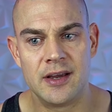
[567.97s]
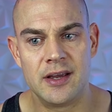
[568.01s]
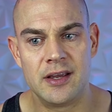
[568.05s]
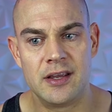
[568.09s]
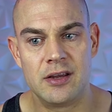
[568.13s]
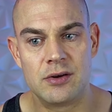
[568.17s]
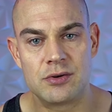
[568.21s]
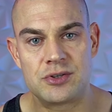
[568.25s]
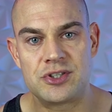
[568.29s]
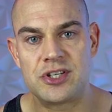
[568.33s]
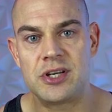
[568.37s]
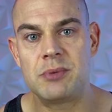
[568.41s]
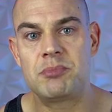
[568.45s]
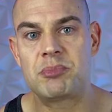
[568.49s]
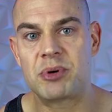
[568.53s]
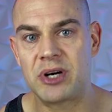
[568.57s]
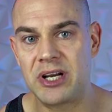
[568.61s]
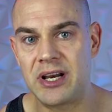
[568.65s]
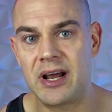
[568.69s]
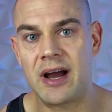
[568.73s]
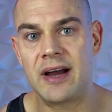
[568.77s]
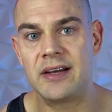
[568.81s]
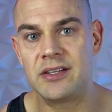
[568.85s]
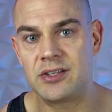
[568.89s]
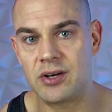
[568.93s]
you see
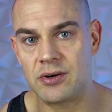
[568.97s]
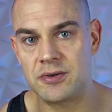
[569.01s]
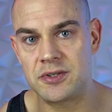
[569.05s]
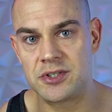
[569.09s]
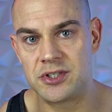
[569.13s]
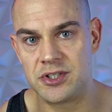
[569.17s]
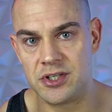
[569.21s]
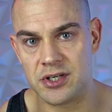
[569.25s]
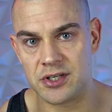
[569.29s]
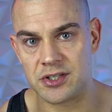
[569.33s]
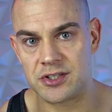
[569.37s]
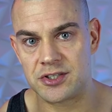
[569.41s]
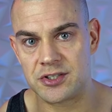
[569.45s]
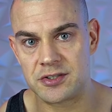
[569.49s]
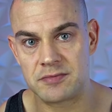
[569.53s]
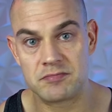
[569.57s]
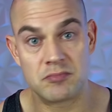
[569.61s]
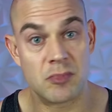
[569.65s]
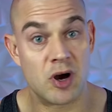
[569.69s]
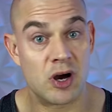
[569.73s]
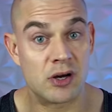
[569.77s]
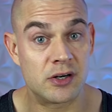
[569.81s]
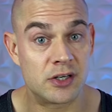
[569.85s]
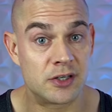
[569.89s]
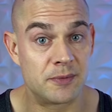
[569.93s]
pretty high dosages,
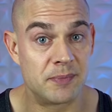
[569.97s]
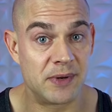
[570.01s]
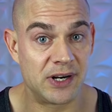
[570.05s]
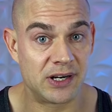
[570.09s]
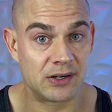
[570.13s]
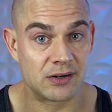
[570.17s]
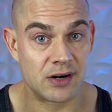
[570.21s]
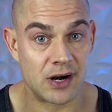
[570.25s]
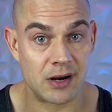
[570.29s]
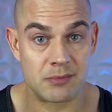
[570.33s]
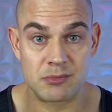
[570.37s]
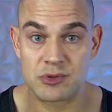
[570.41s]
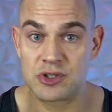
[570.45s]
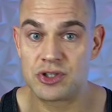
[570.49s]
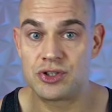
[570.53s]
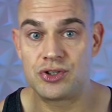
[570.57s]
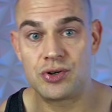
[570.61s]
100 milligrams,